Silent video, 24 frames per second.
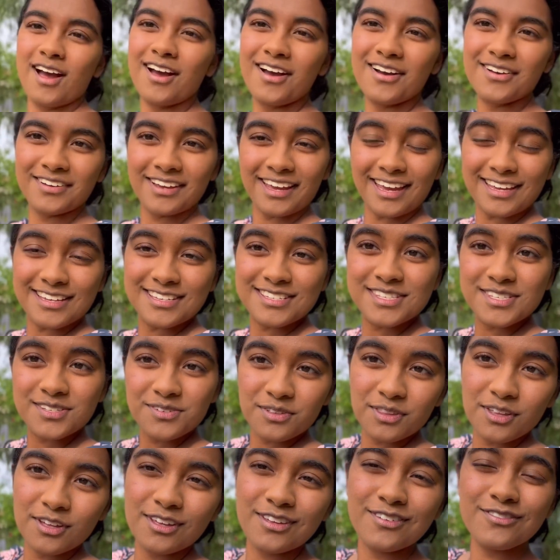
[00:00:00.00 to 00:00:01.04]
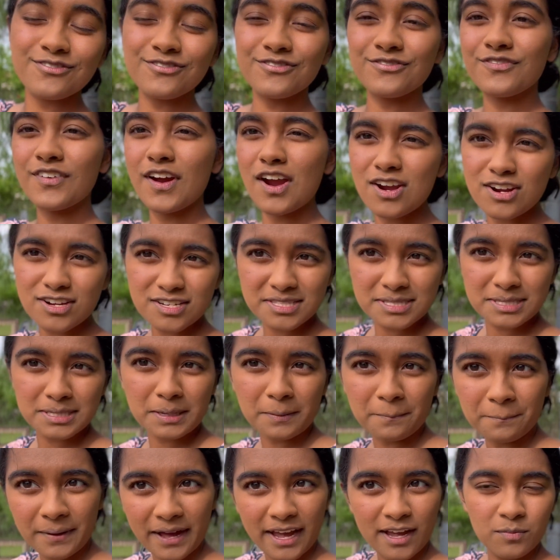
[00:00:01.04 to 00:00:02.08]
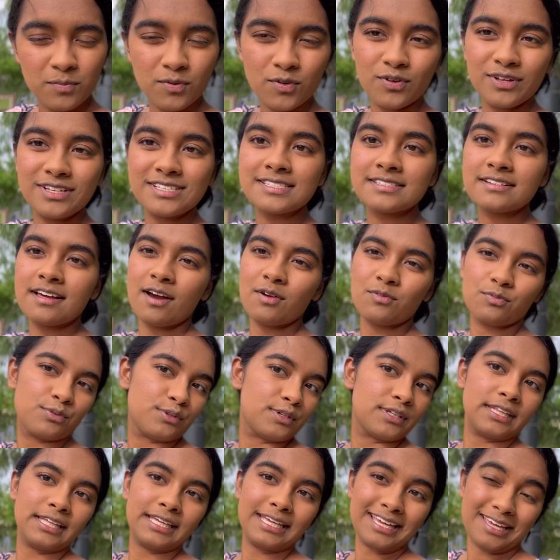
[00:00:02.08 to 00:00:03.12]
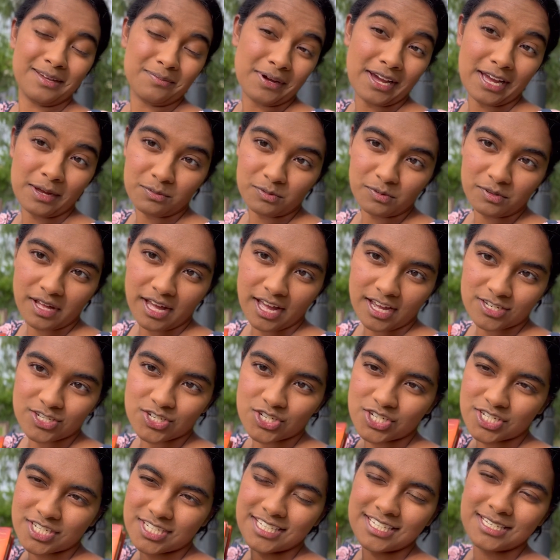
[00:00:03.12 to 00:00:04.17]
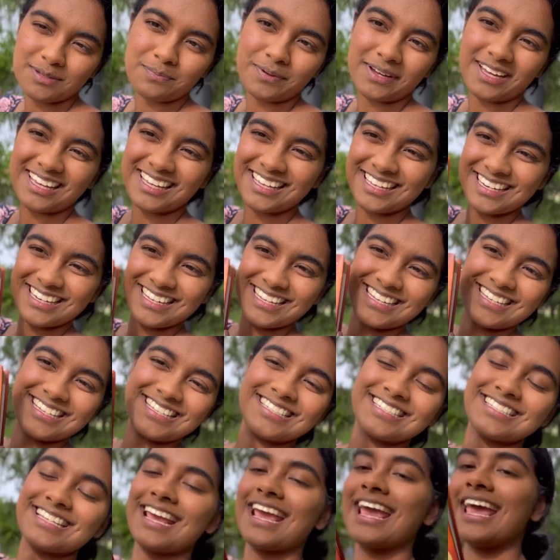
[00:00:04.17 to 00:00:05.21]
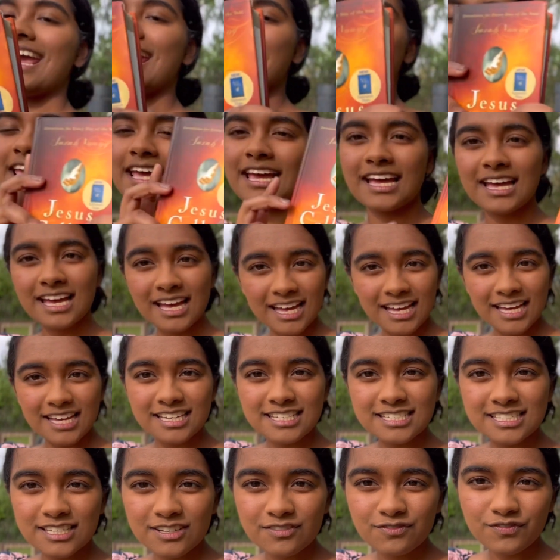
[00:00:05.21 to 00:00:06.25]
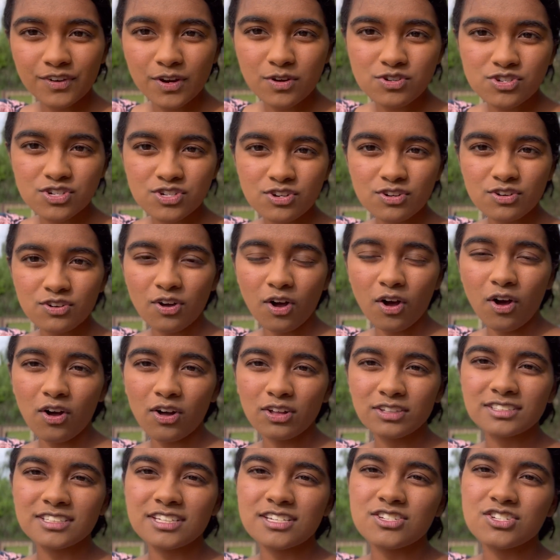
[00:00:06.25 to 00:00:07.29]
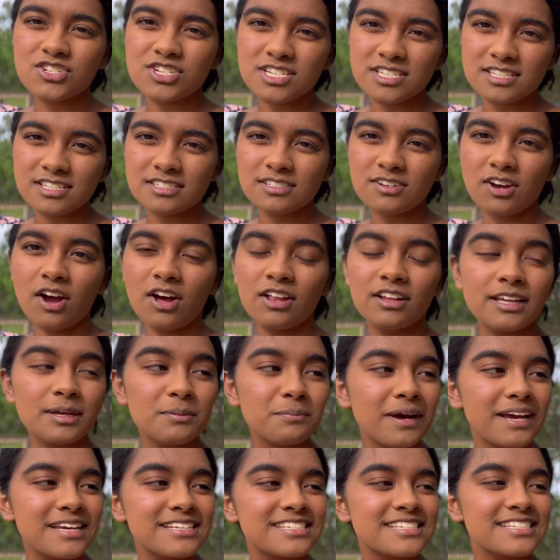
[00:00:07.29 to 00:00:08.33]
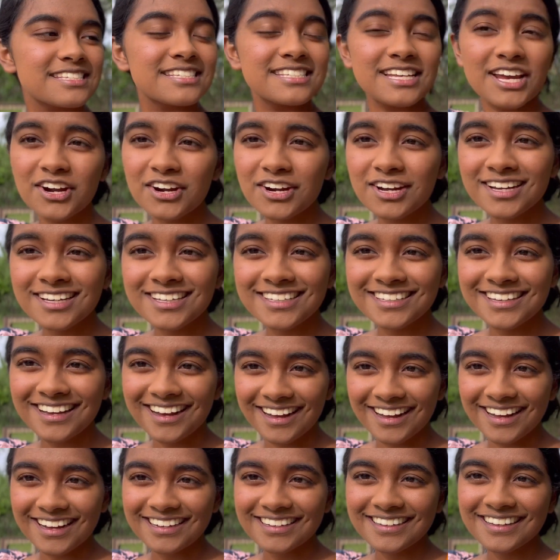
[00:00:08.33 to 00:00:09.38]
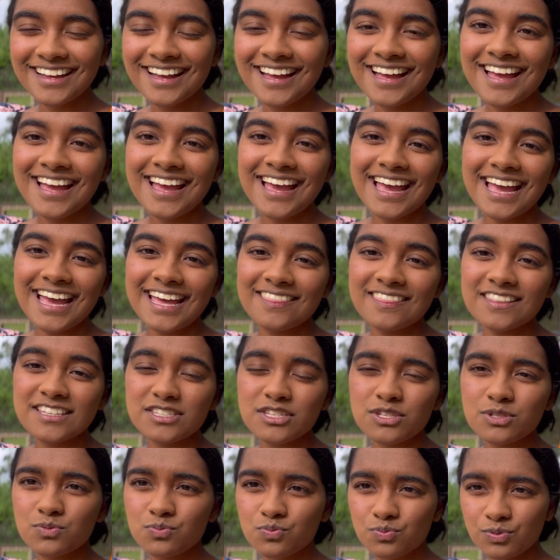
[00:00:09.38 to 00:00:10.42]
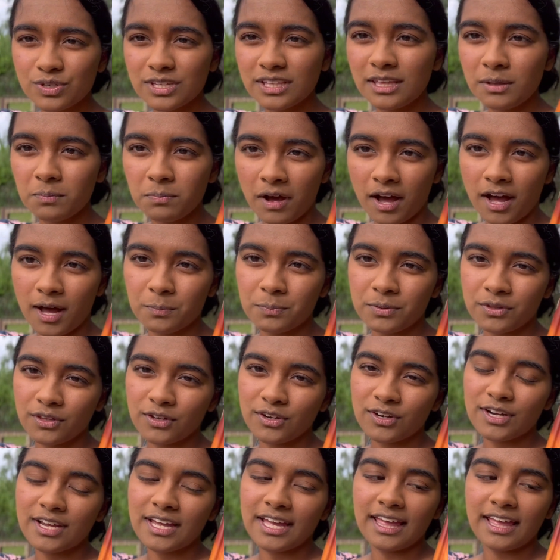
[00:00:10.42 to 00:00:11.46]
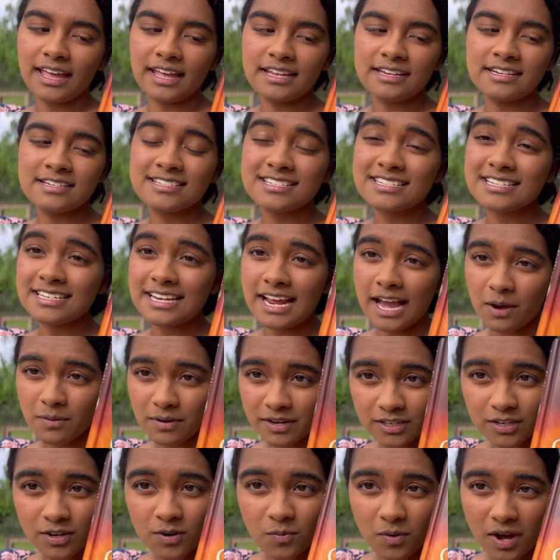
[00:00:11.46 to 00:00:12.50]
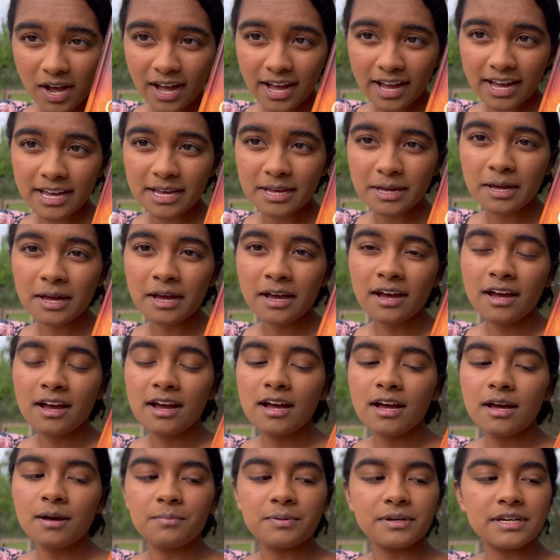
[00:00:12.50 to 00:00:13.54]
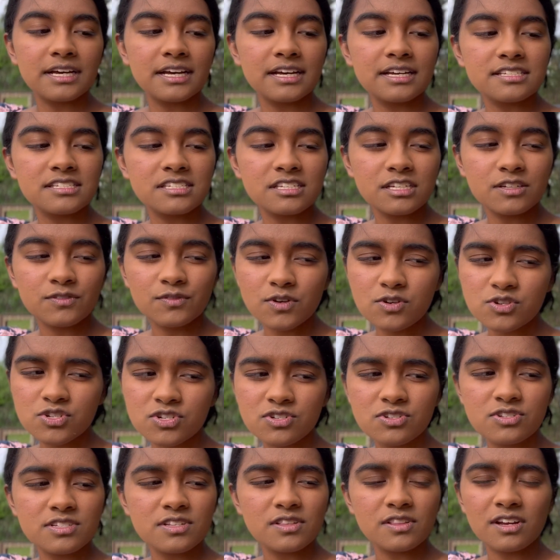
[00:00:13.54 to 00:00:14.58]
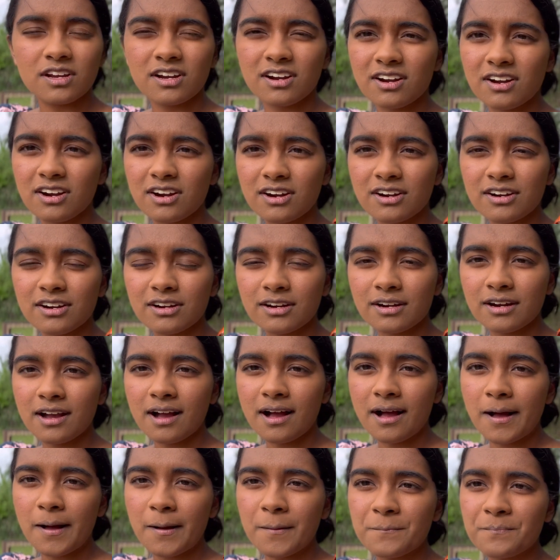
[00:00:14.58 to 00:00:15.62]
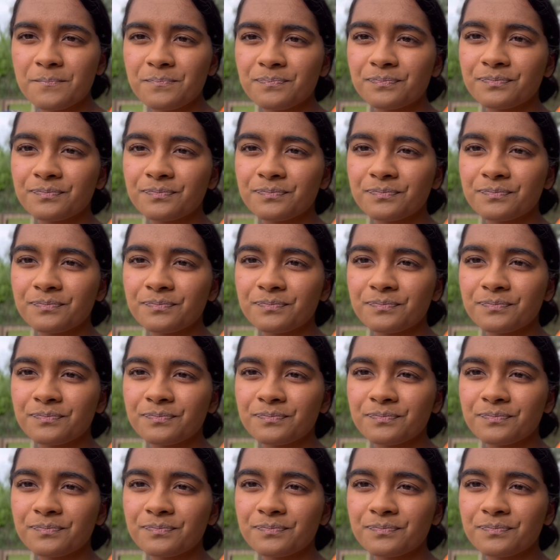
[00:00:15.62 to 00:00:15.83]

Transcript: Okay, so the first Bible is not really a Bible actually, but it is a devotional called Jesus Calling by Sarah Young. And this is really popular, and now I know why. Because the devotionals in there are um,